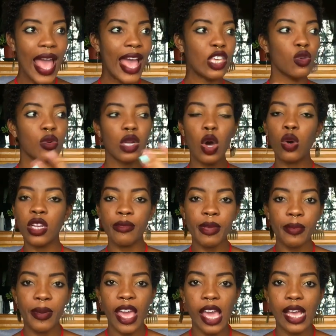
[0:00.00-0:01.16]
You would only be
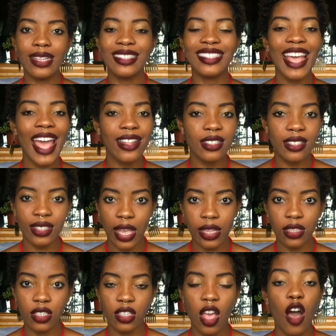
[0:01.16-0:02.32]
paying 10
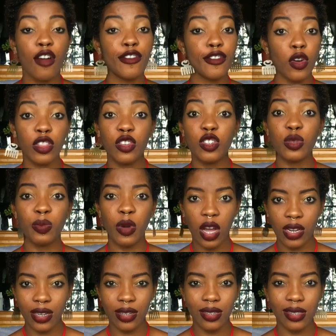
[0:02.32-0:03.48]
cents for those
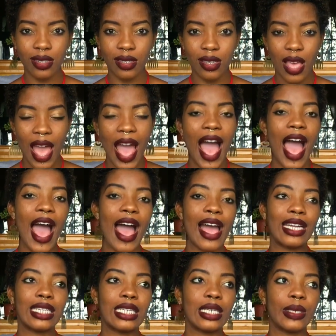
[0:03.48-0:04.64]
products,
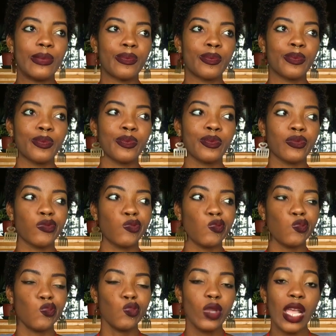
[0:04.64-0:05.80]
and
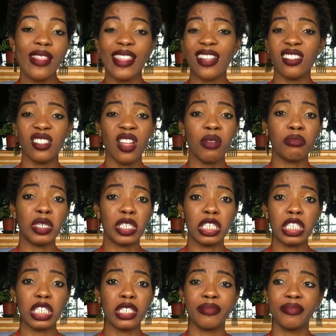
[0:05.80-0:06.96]
that's not much.